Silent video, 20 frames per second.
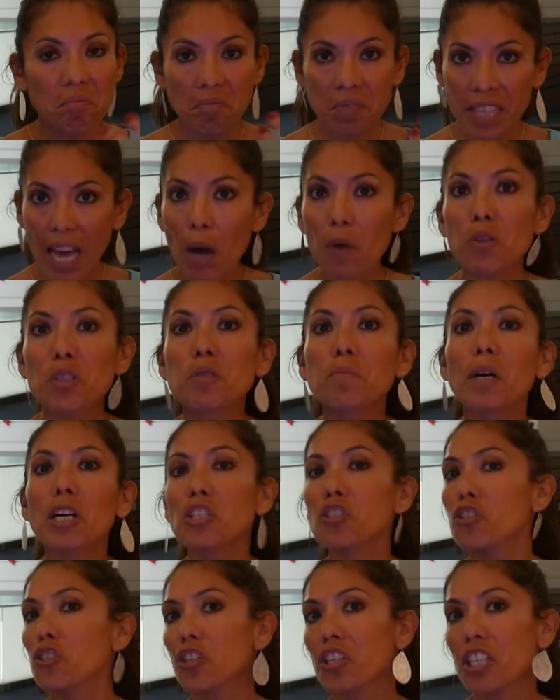That was
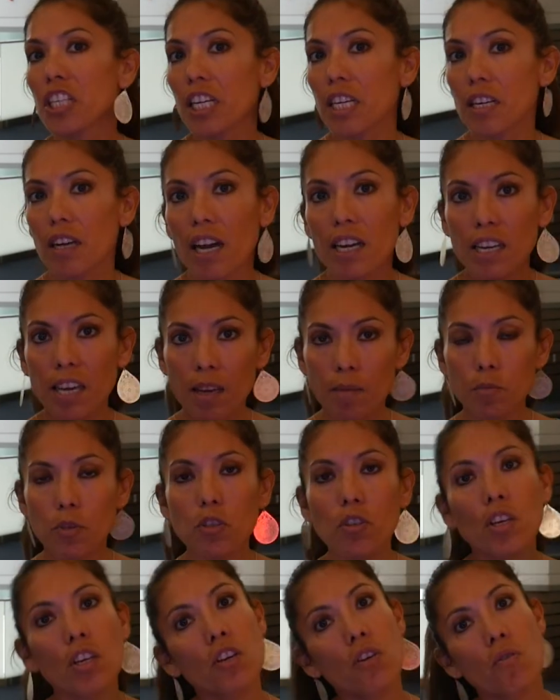my journey. I came
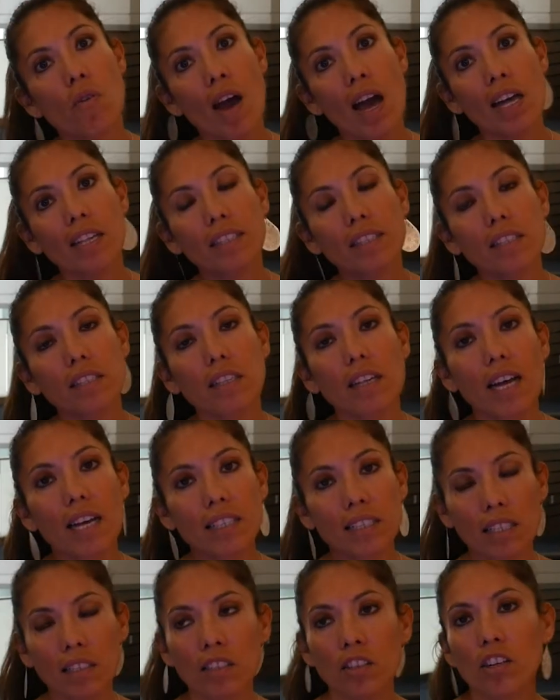to the US
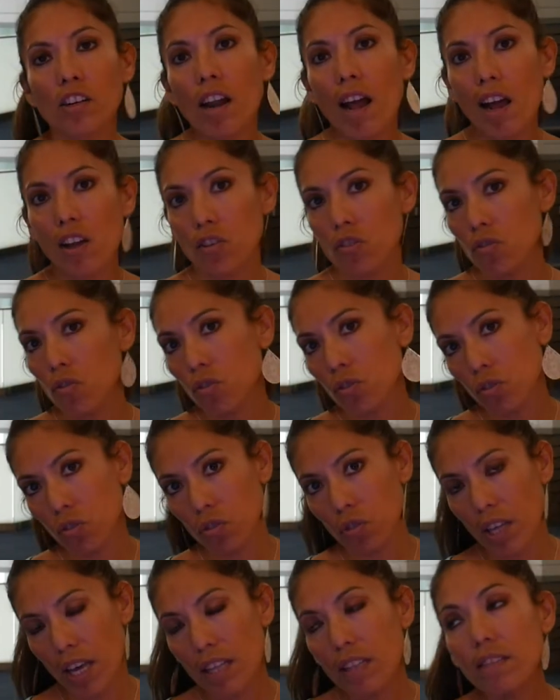as an international
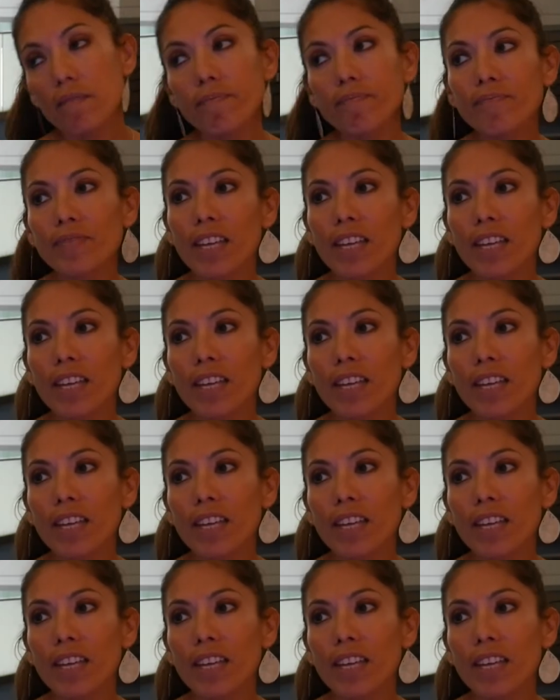student,